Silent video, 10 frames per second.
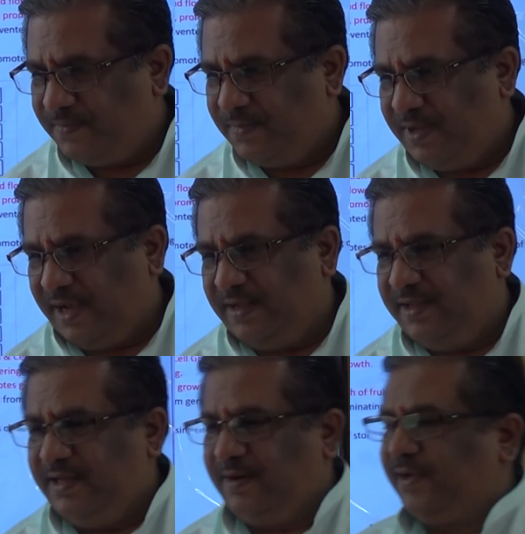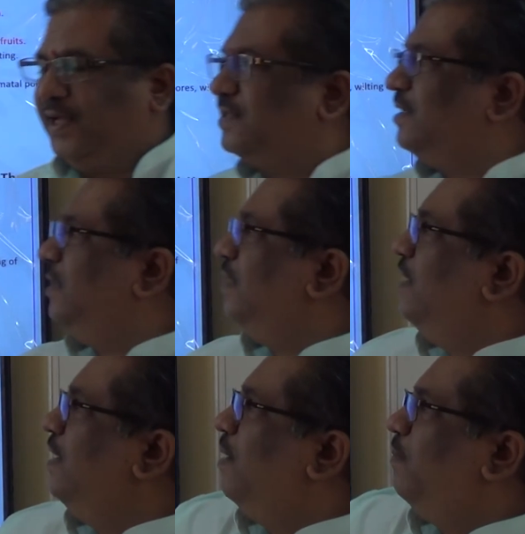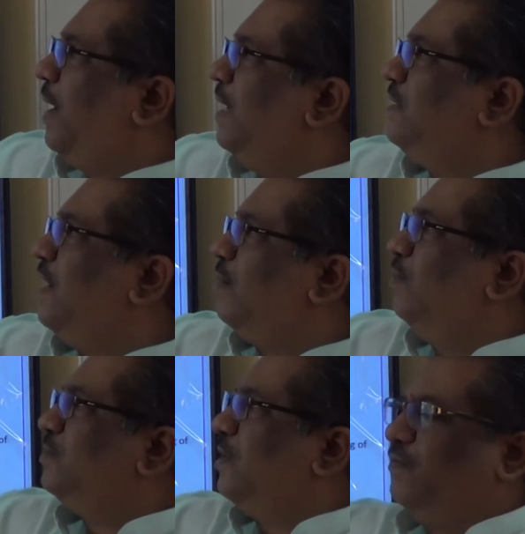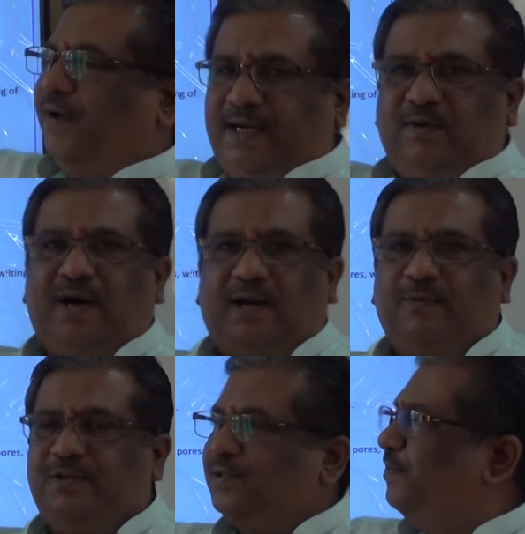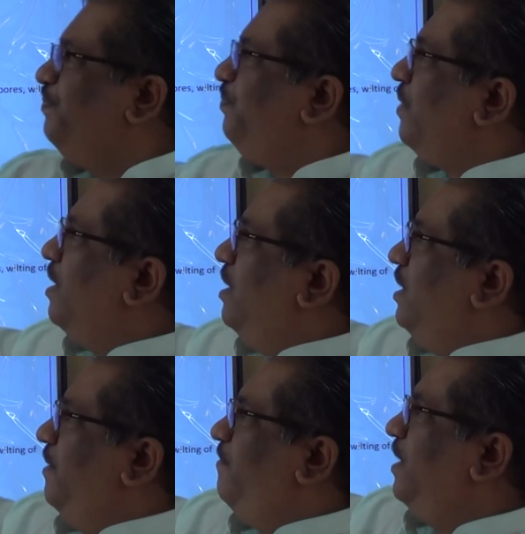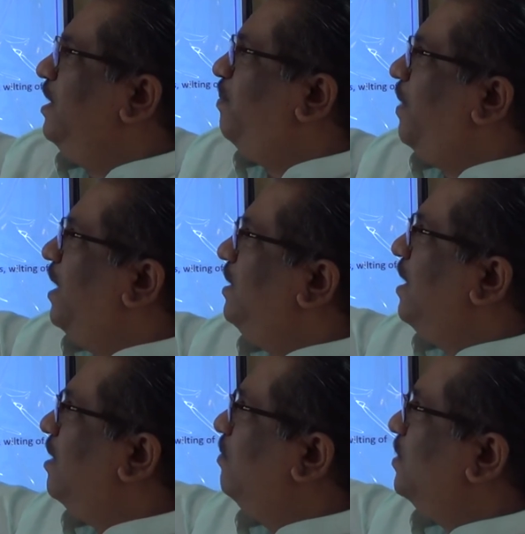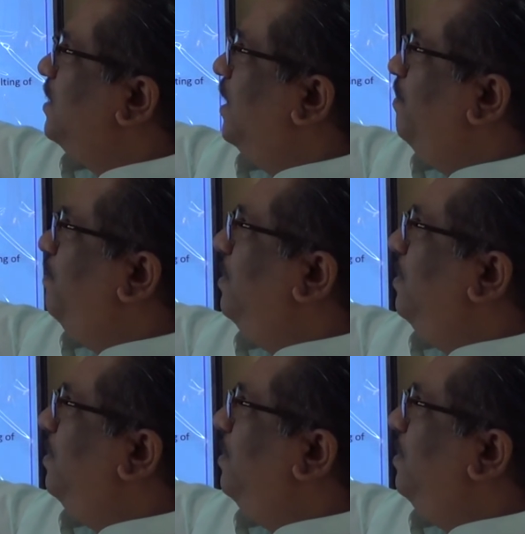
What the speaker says: Yeah, here you can see plant hormones or phytohormones. Different plant hormones help